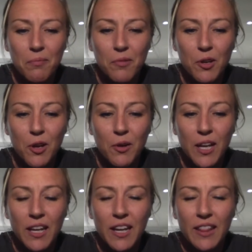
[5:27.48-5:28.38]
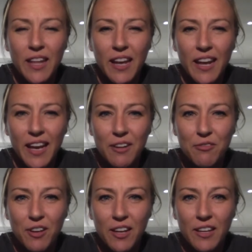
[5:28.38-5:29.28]
and in that I had
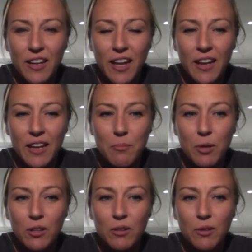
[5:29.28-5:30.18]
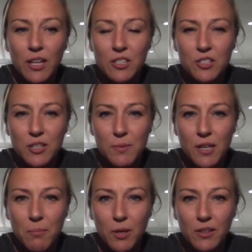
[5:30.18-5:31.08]
fun, and I built the relationships
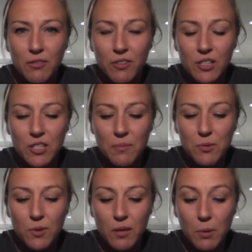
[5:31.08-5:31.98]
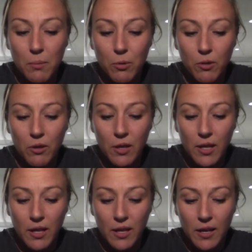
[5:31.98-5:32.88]
and I built the friendships with the people
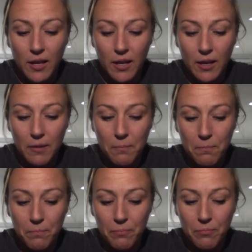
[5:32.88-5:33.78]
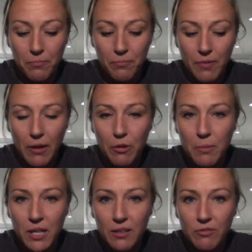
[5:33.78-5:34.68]
that were
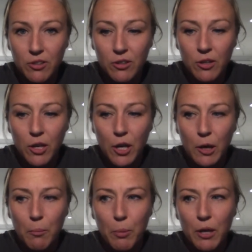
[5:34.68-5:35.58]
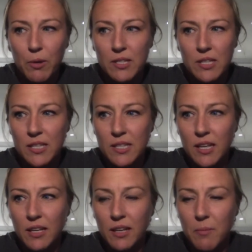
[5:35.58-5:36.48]
meaningful. But it wasn't
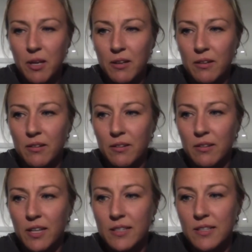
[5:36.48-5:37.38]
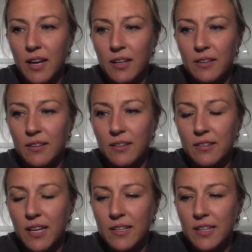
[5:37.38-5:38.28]
easy. I mean, it's not,
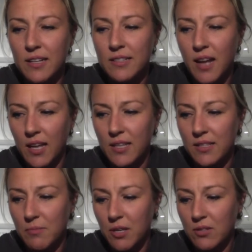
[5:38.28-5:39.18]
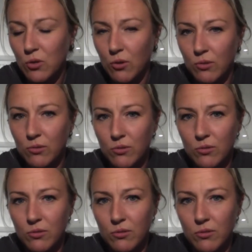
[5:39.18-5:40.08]
and like I said, it's not easy being told
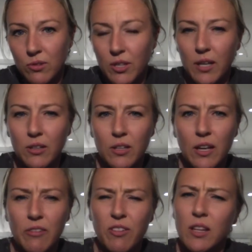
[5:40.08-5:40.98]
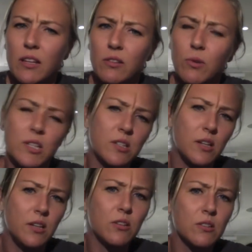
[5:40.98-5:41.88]
you're not good enough and then
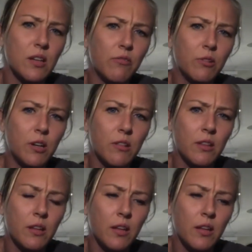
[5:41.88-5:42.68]
questioning your self-worth.